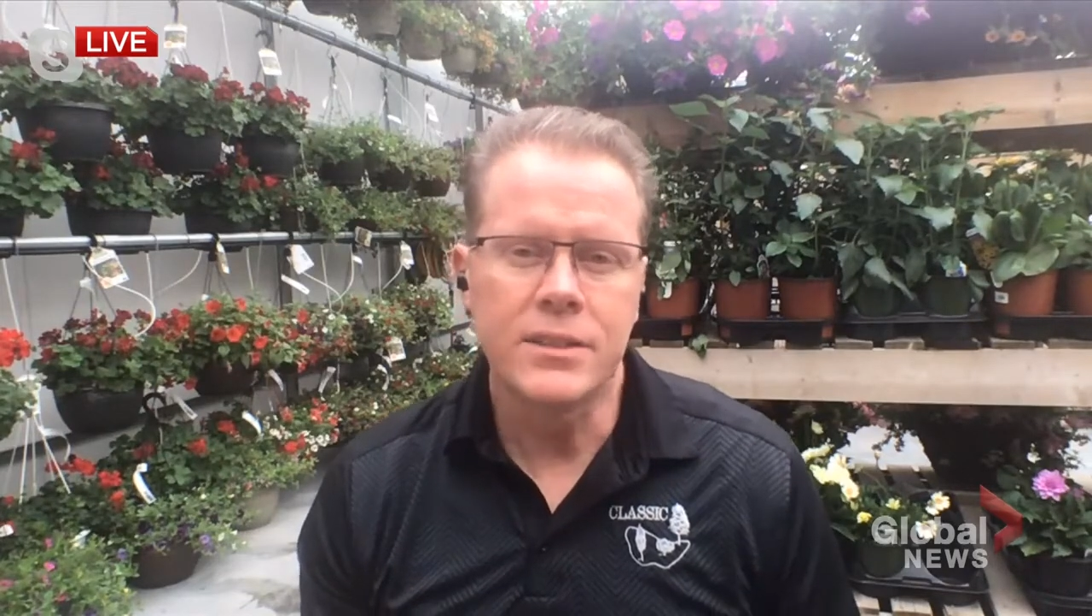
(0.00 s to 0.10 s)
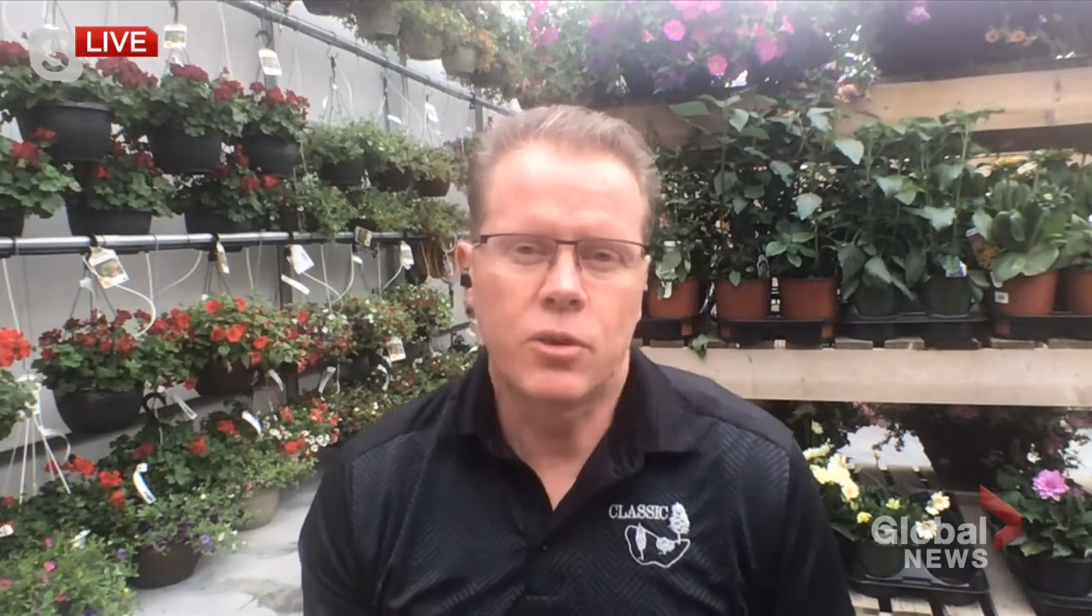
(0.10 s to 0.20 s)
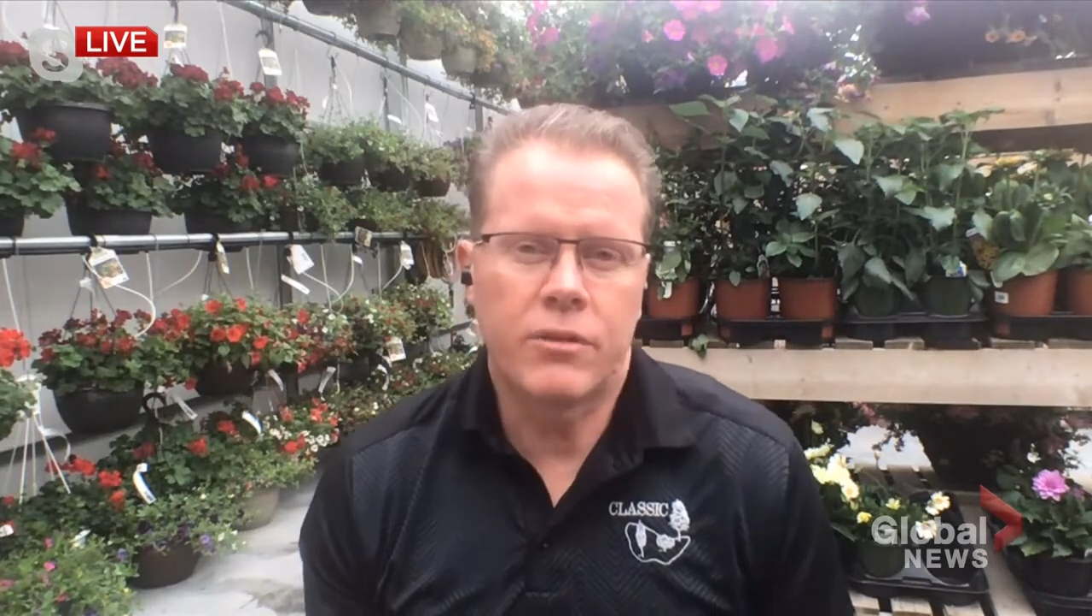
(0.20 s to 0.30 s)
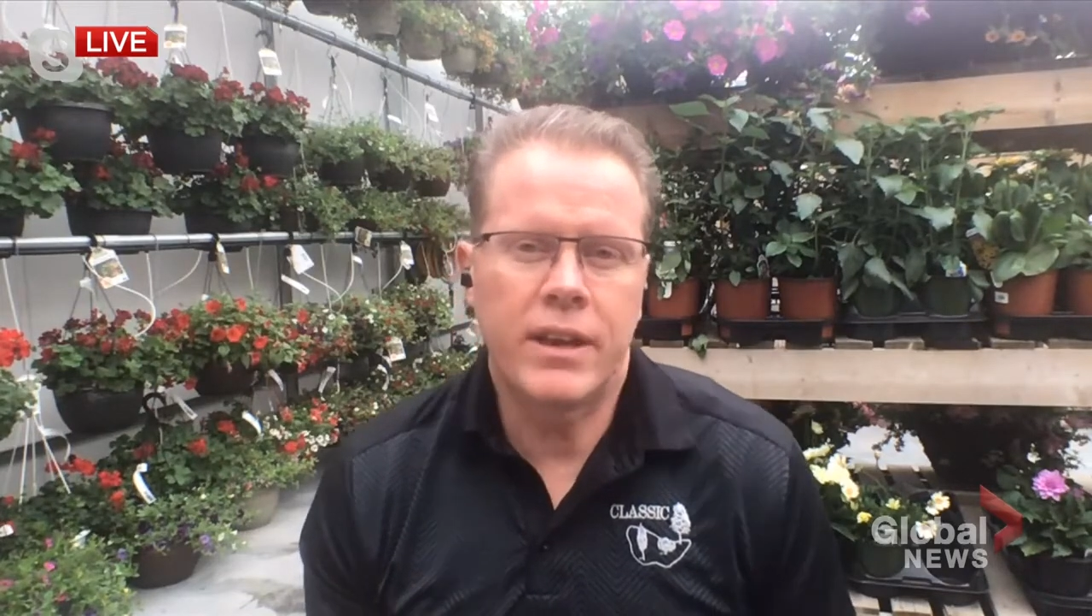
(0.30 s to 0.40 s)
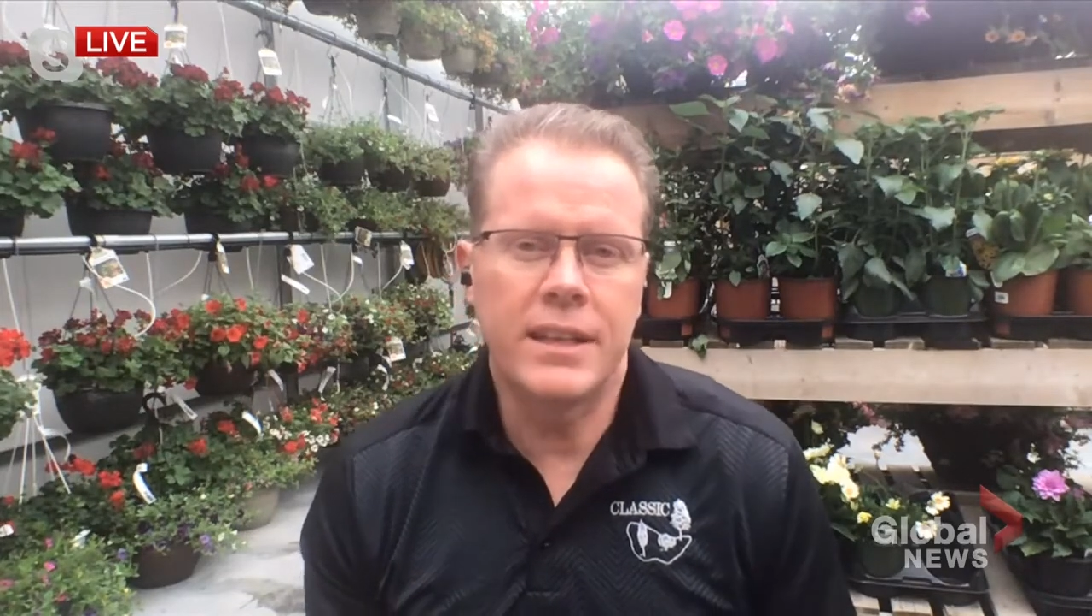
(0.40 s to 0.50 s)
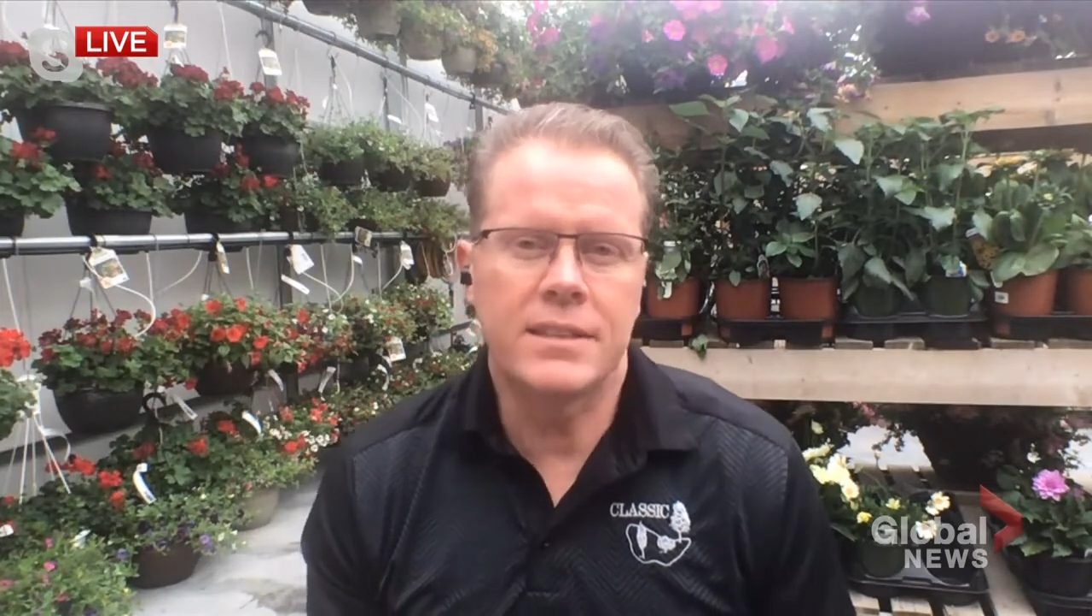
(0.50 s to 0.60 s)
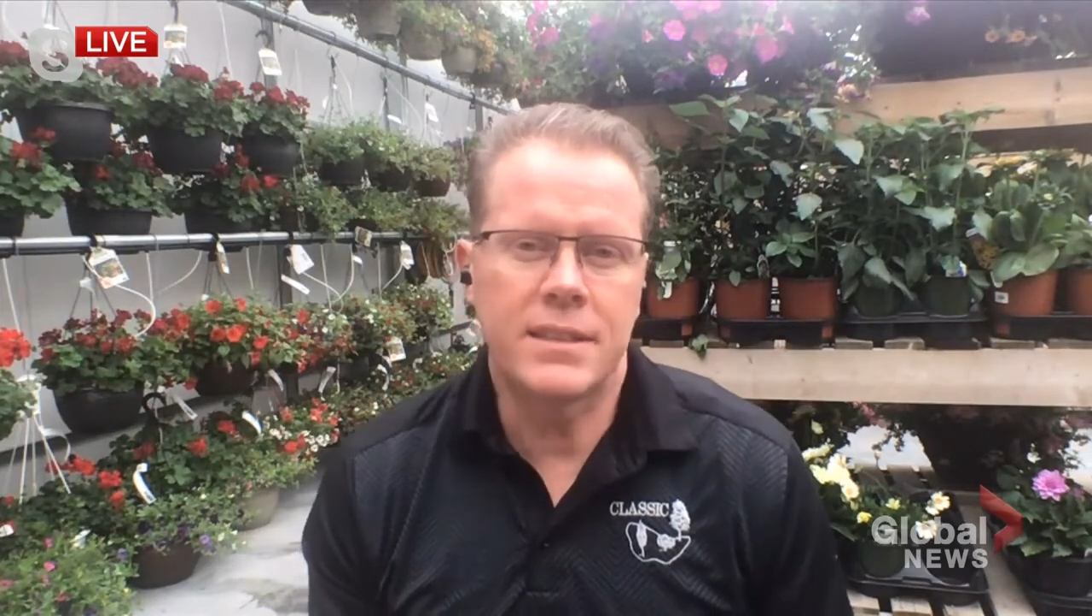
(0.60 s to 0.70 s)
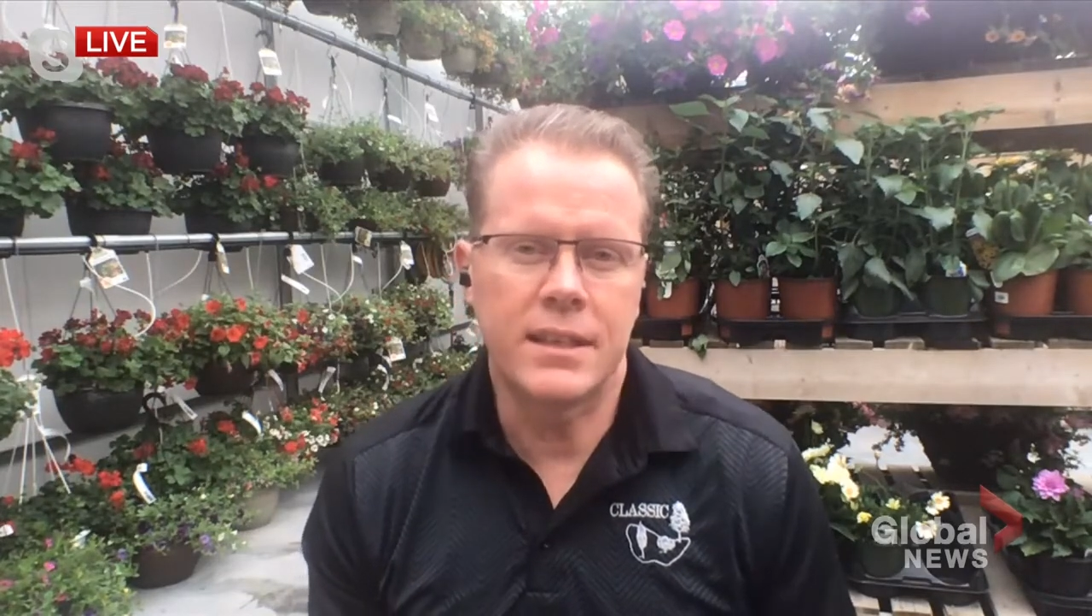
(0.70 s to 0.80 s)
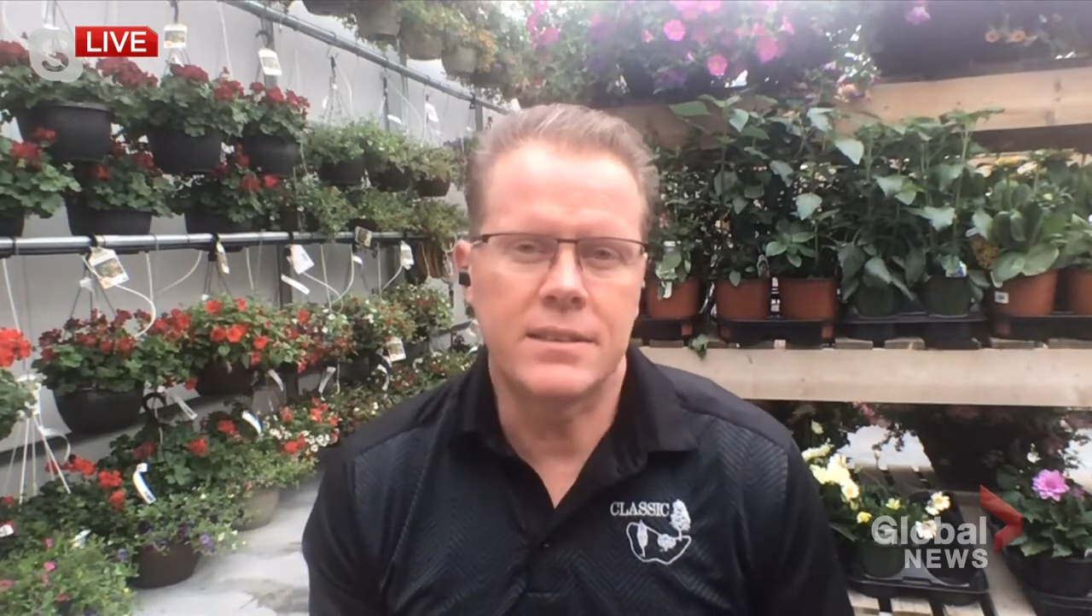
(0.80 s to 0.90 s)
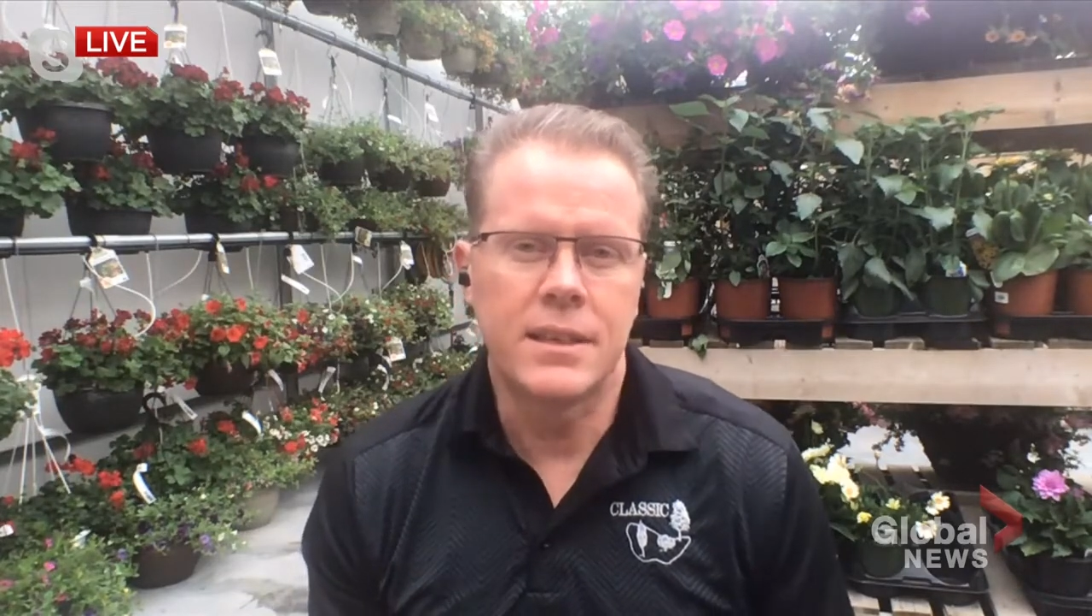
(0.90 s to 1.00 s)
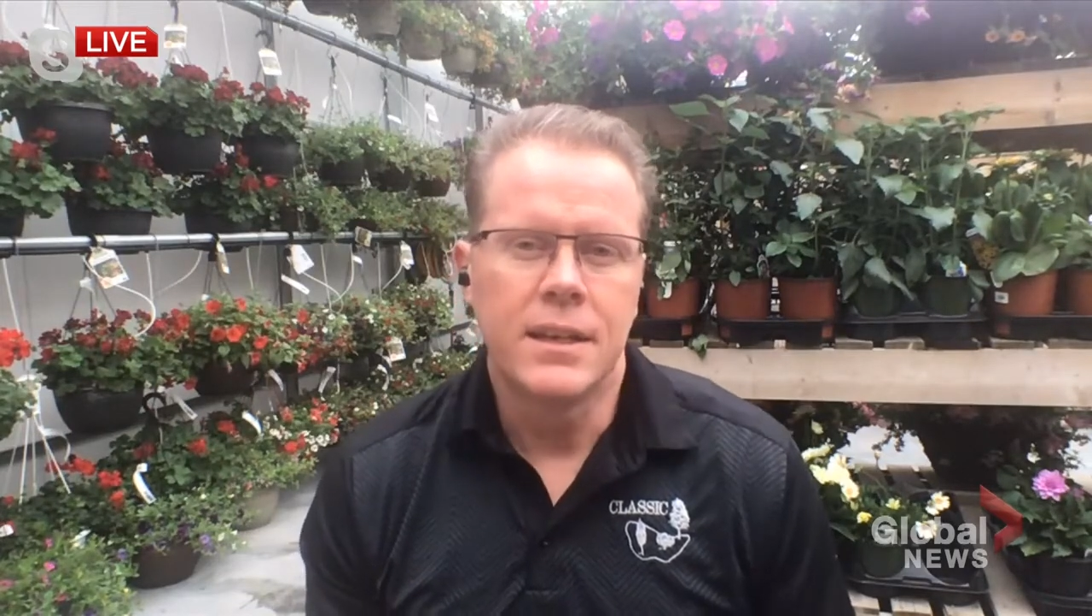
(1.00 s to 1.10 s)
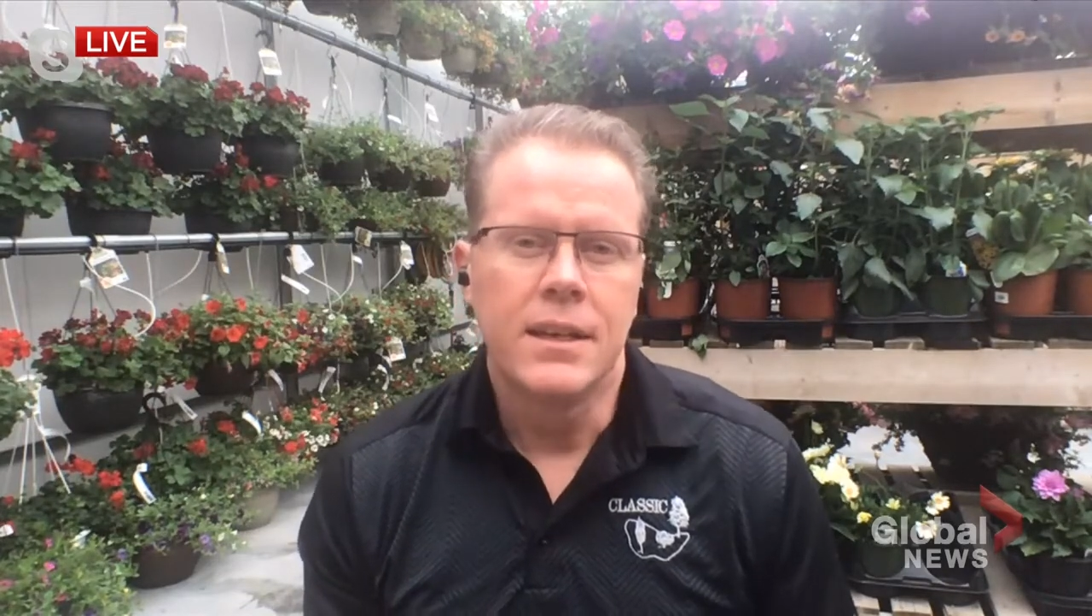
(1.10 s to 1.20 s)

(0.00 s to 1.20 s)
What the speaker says: sort of instant